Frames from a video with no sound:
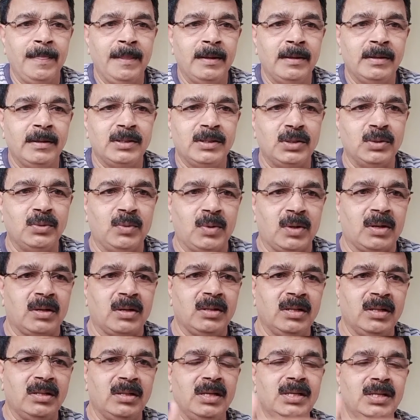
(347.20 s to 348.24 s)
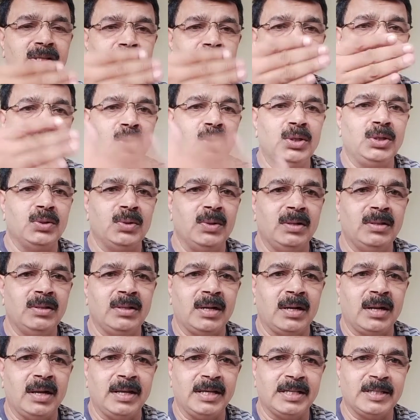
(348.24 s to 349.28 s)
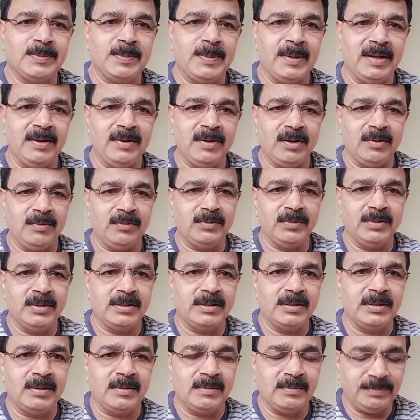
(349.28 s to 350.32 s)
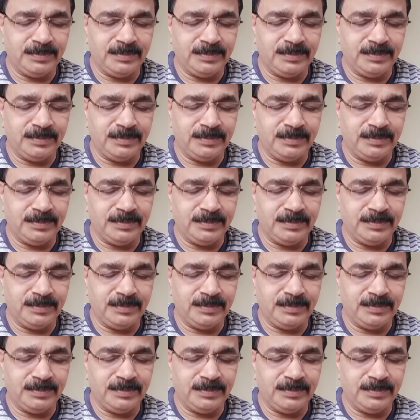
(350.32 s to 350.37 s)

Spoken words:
So what are the things you are going to learn that I explained now? That's all.